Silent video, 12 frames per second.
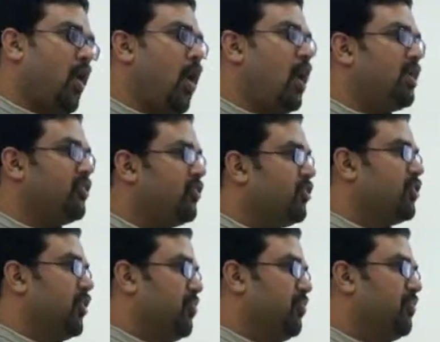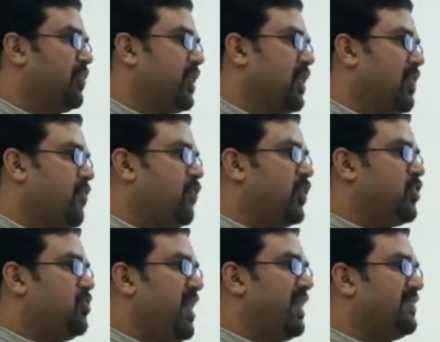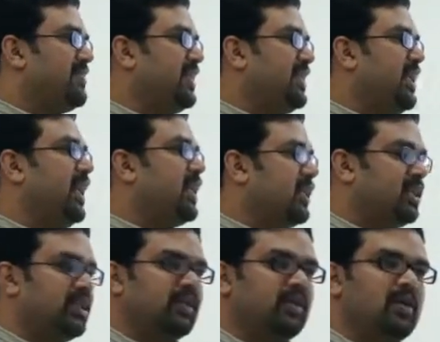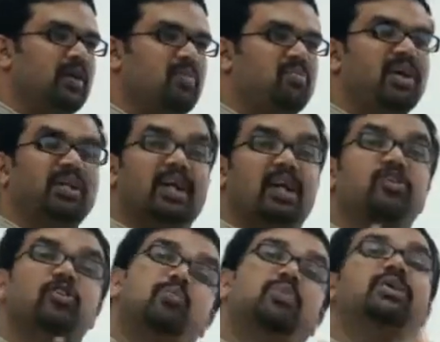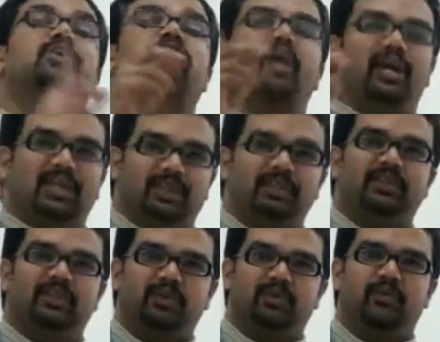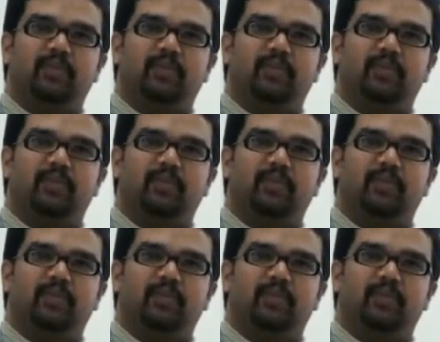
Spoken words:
or a system which makes it tick, but there are some other factors.